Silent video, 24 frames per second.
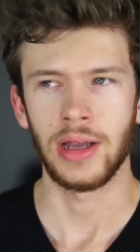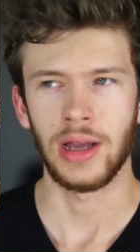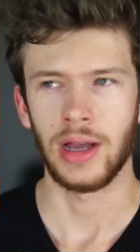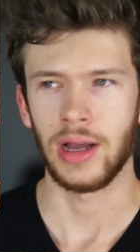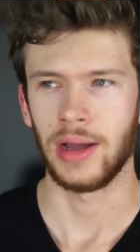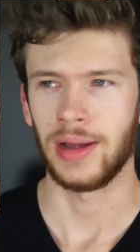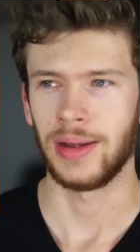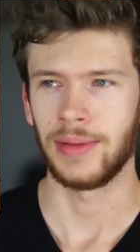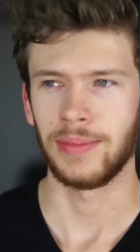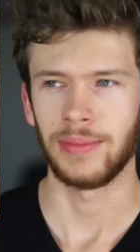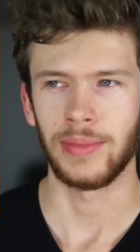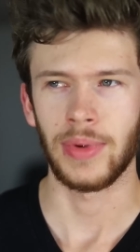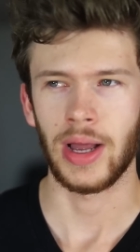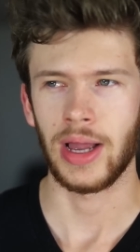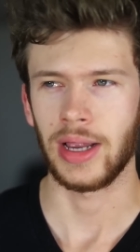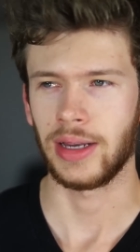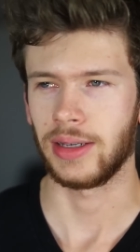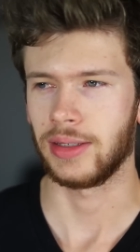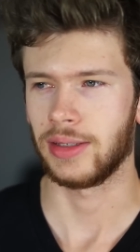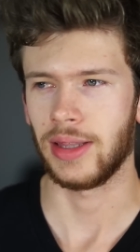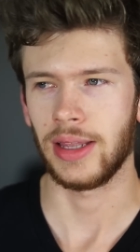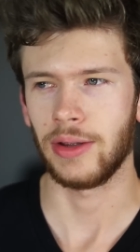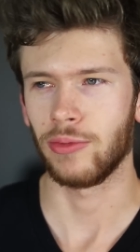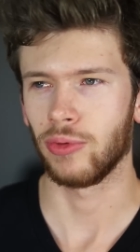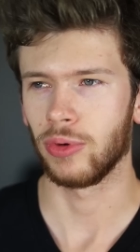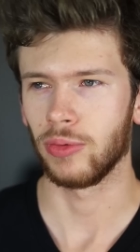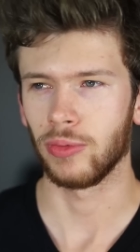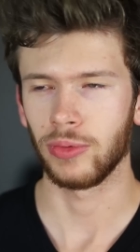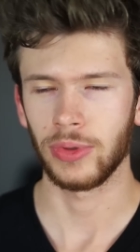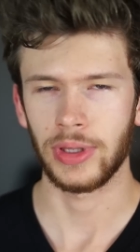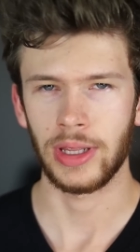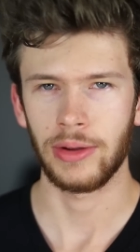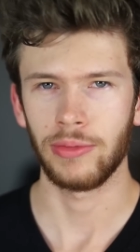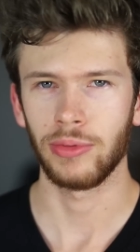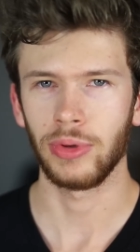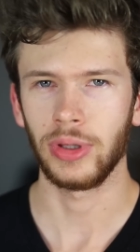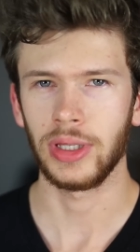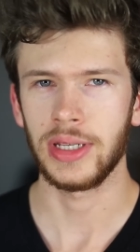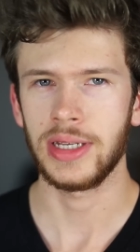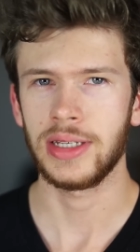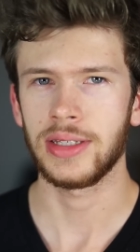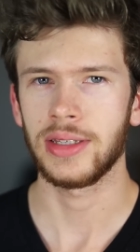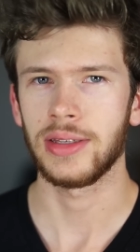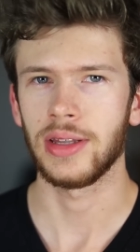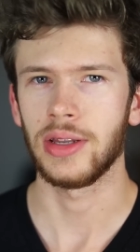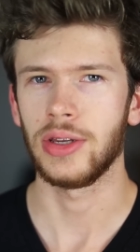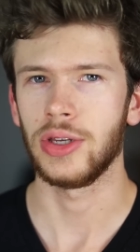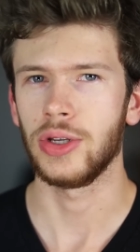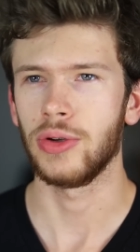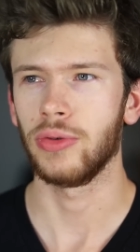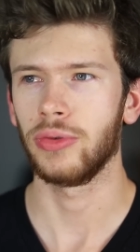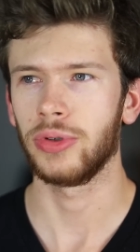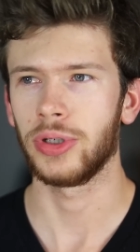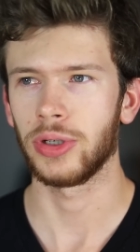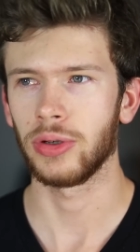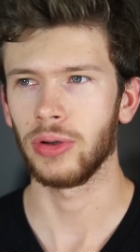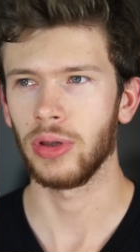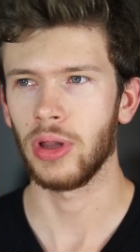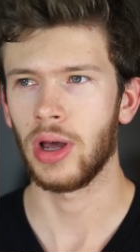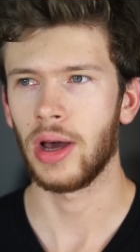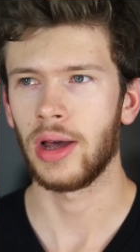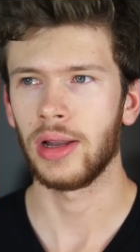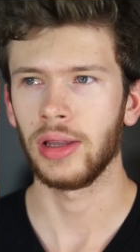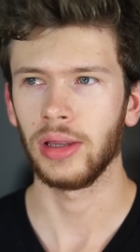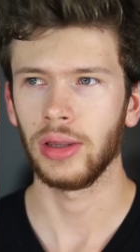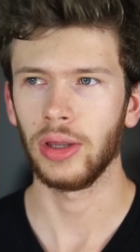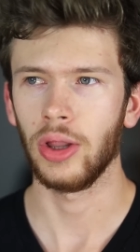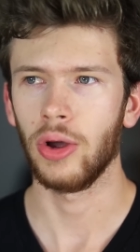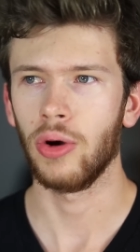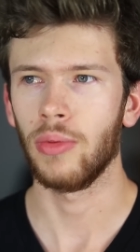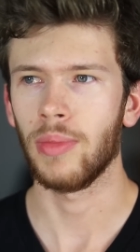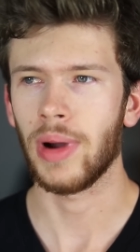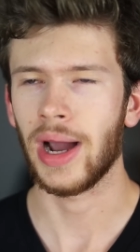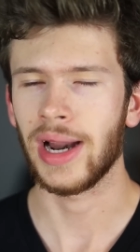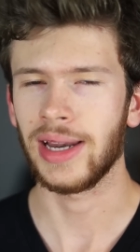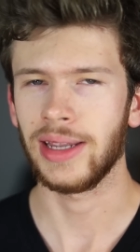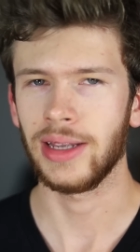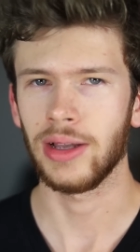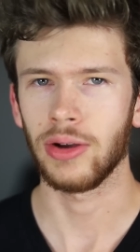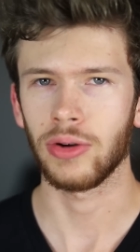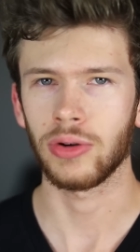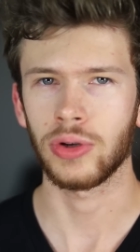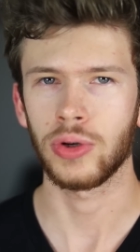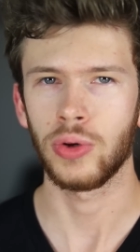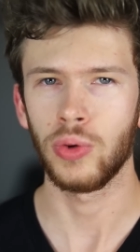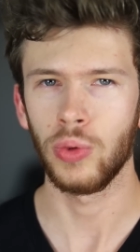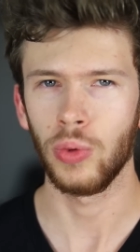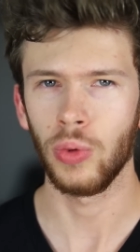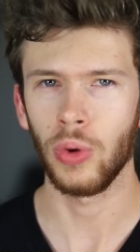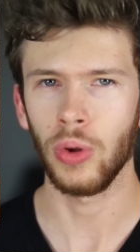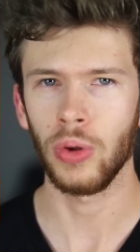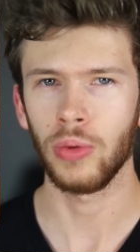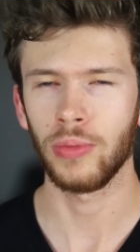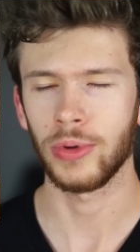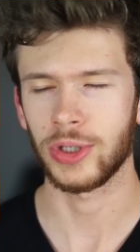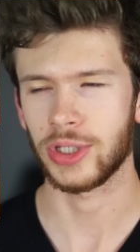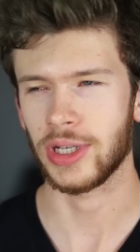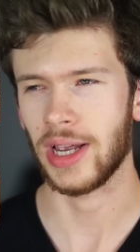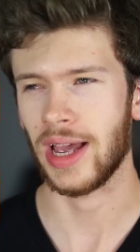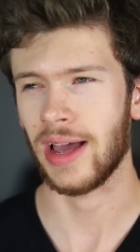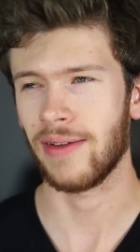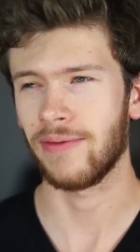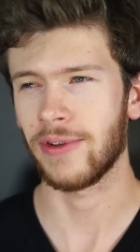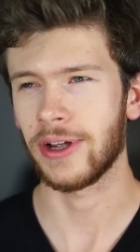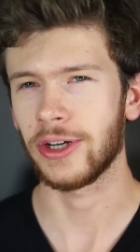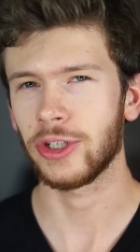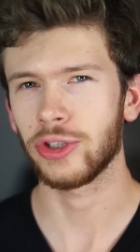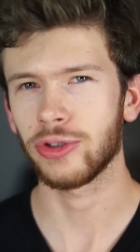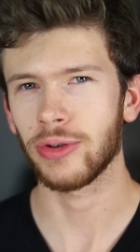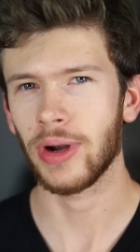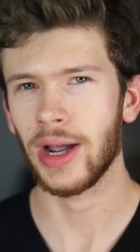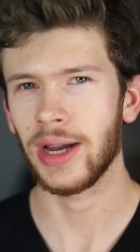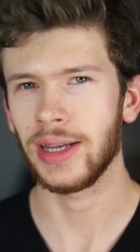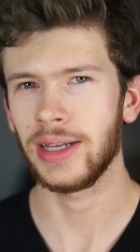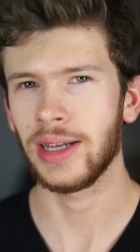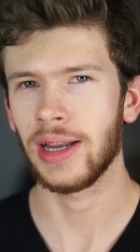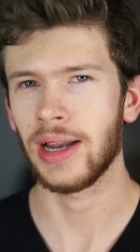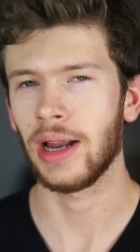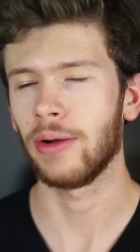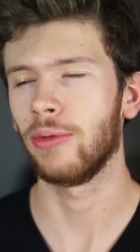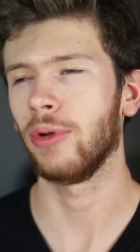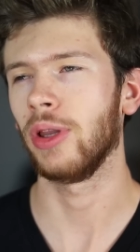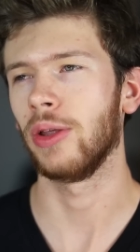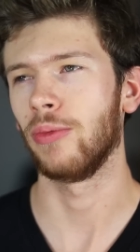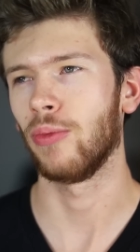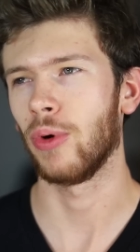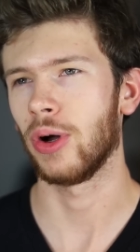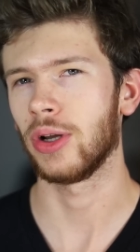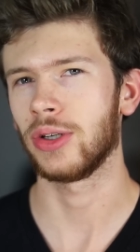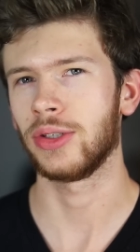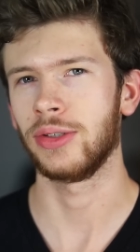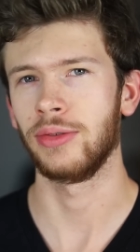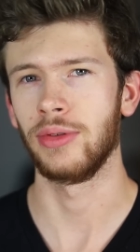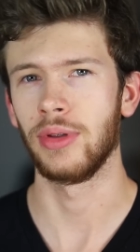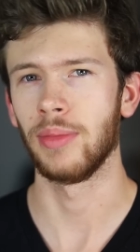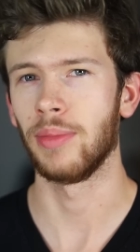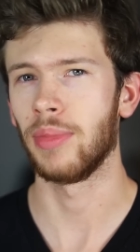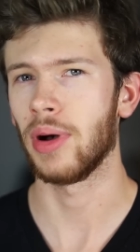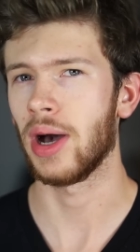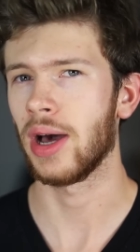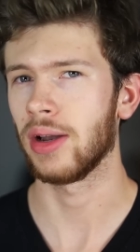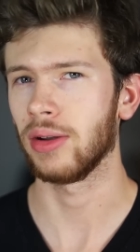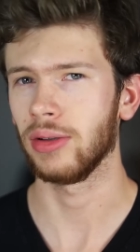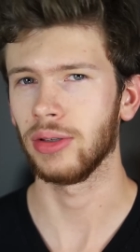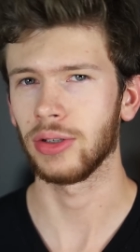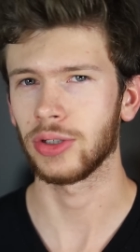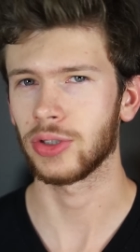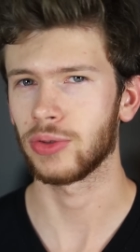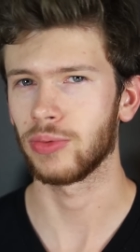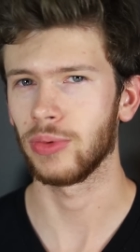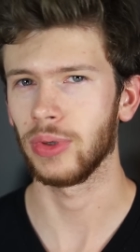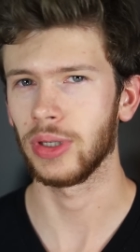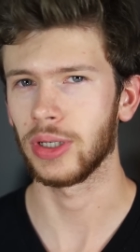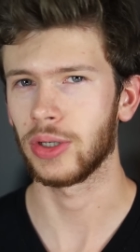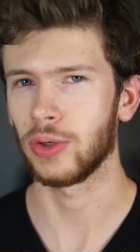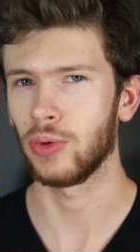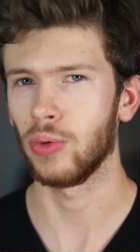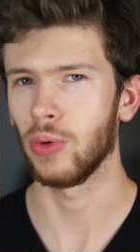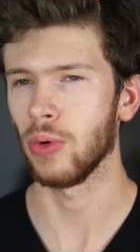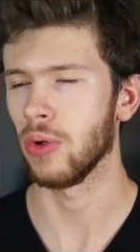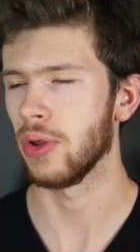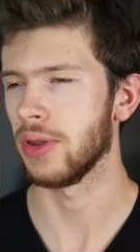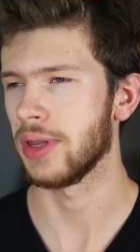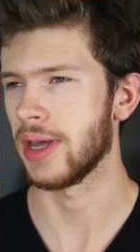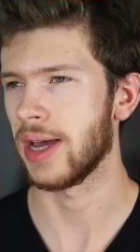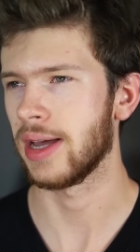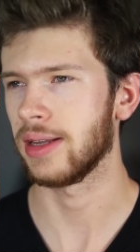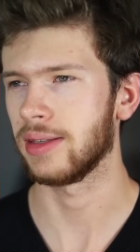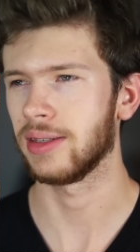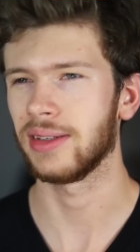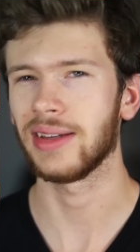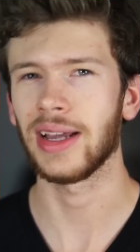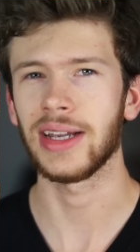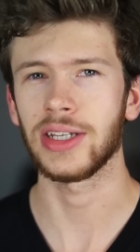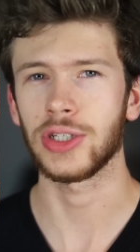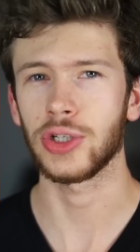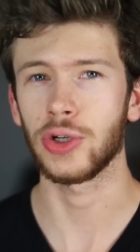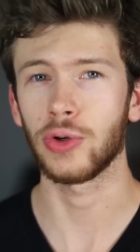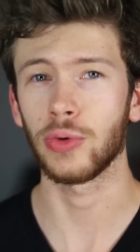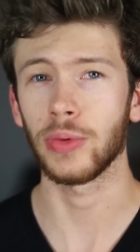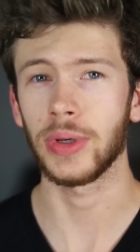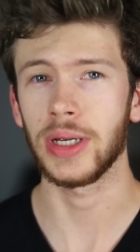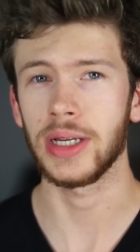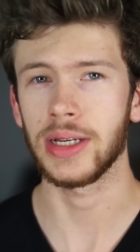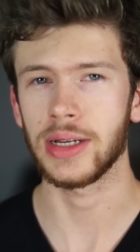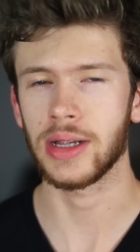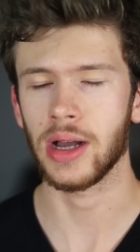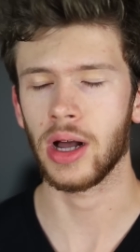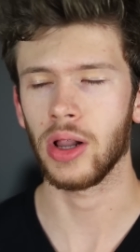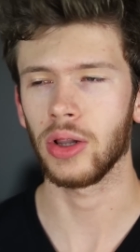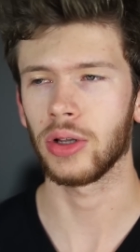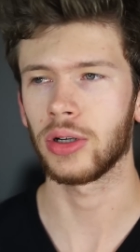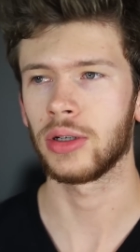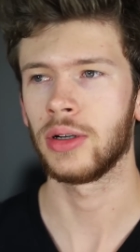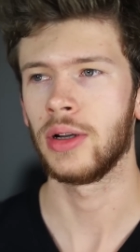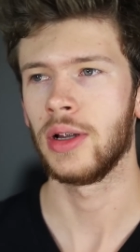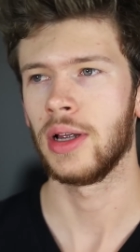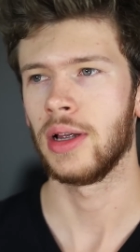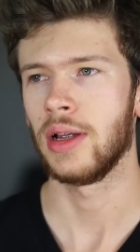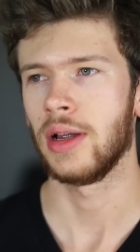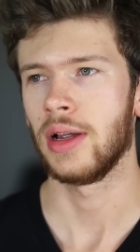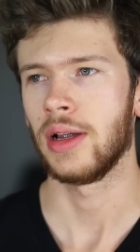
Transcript: Um, I, they, re they released the new Guerlain L'Homme Idéal Cool, which I have not tried yet. I really want to. The bottle looks really cool in that, the nice green color.